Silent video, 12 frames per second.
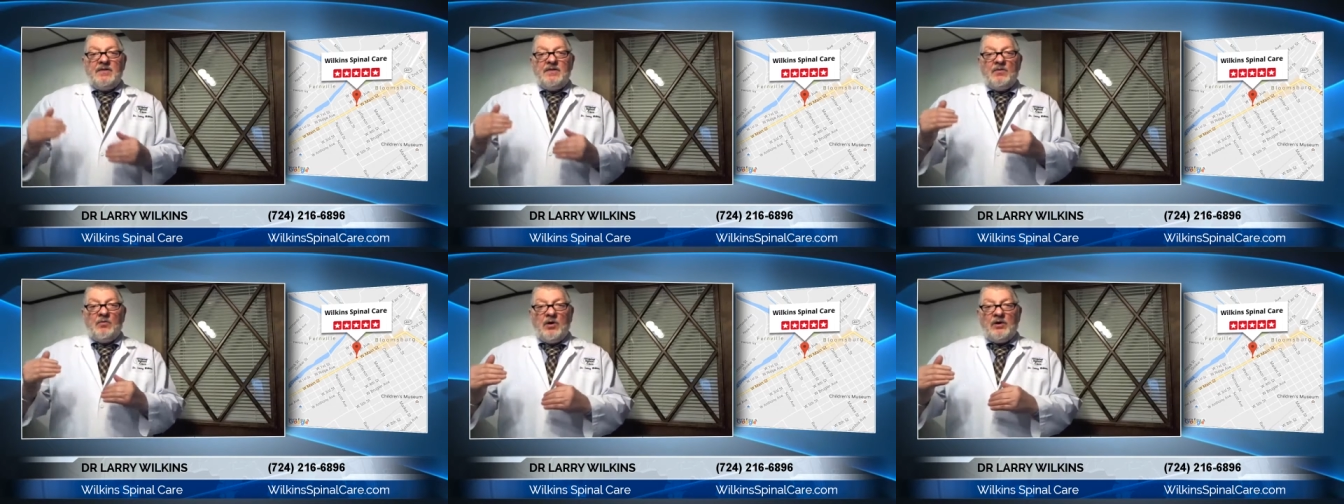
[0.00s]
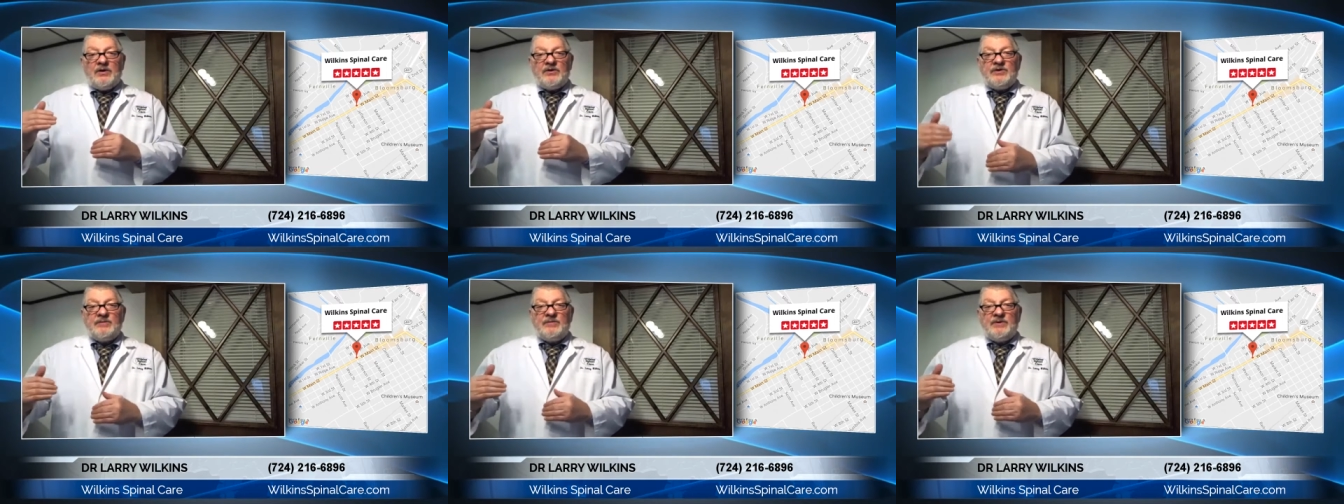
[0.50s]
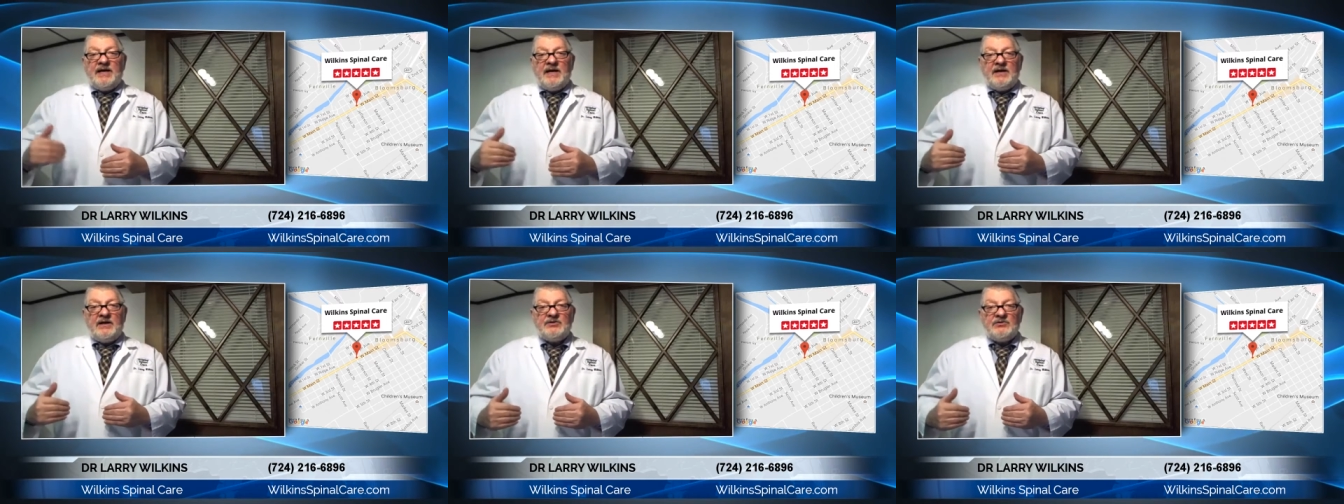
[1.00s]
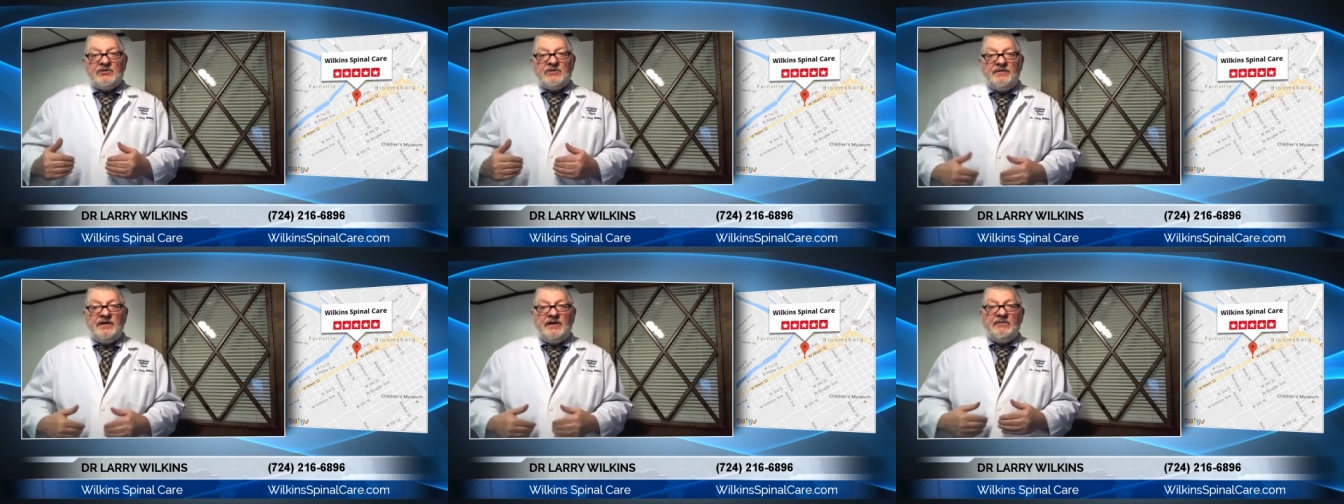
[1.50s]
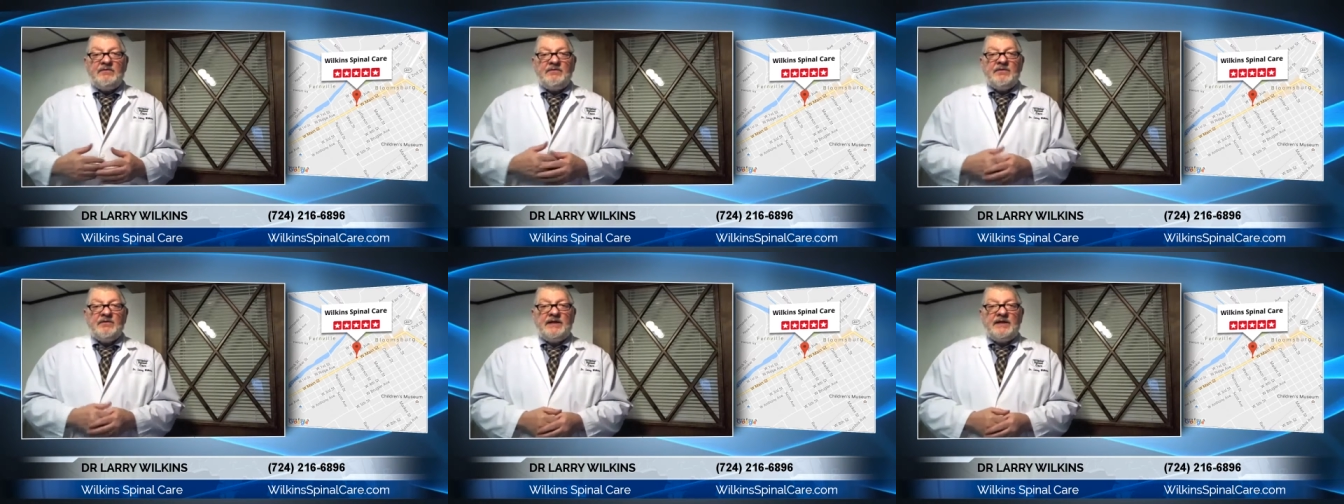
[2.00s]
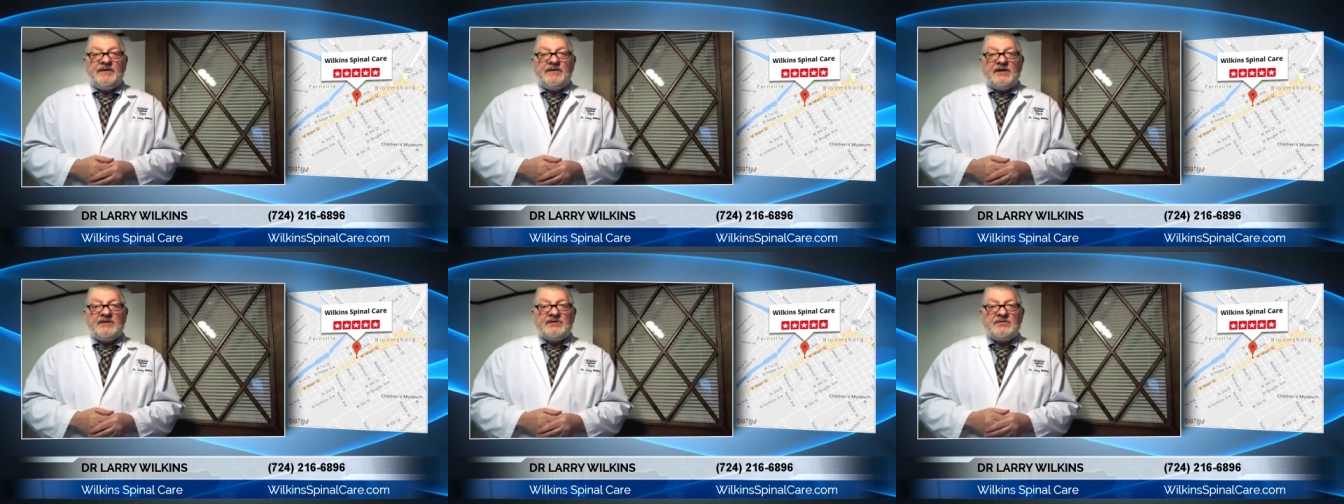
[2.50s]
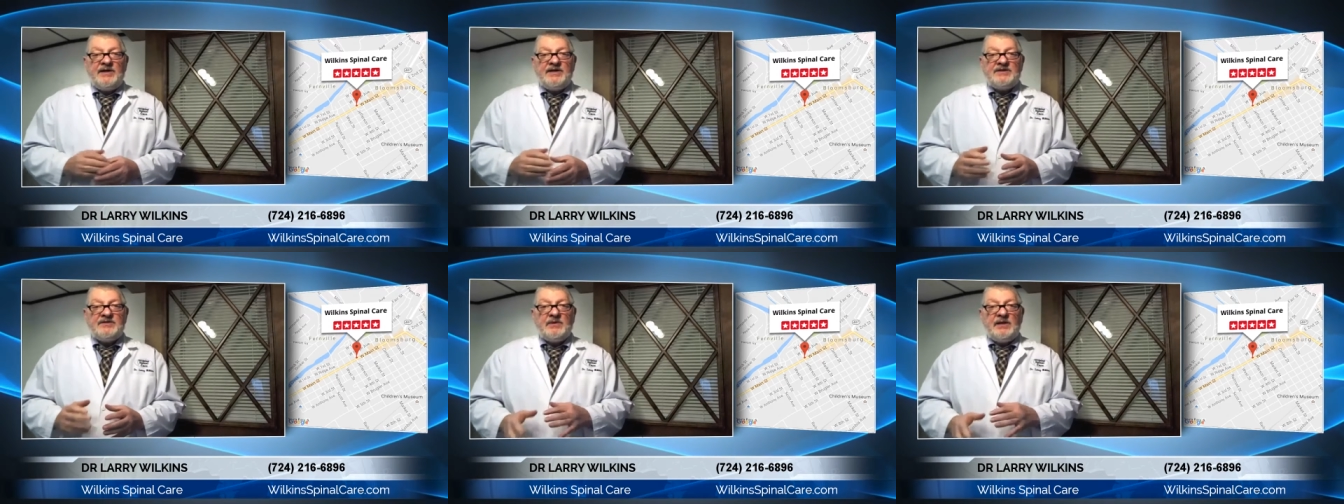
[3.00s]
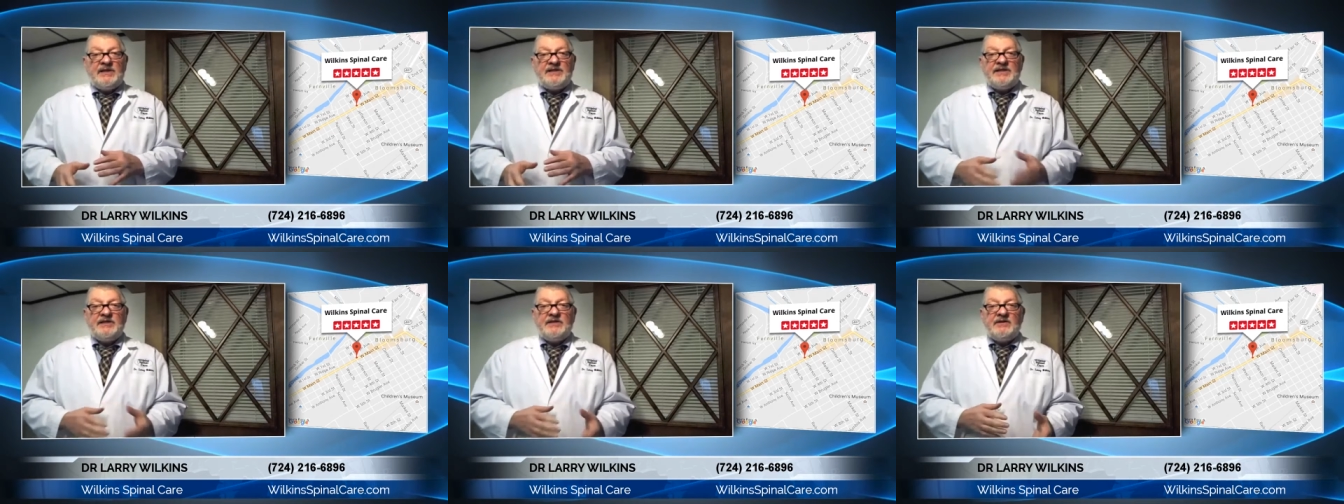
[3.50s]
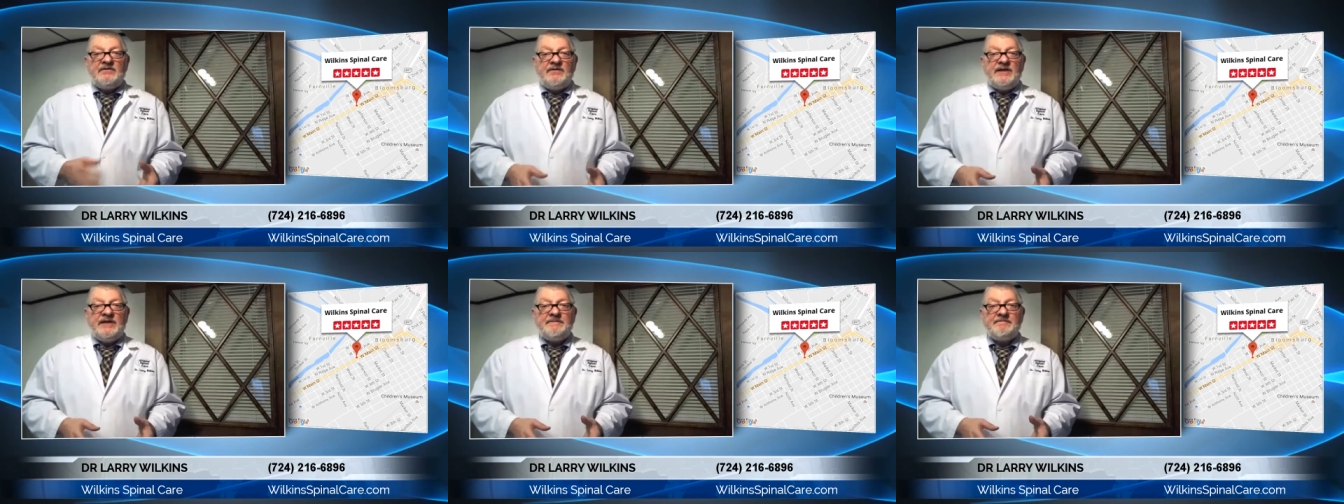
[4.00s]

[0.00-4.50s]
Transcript: the water dripping down onto her feet would feel like a thousand razor blades hitting her feet.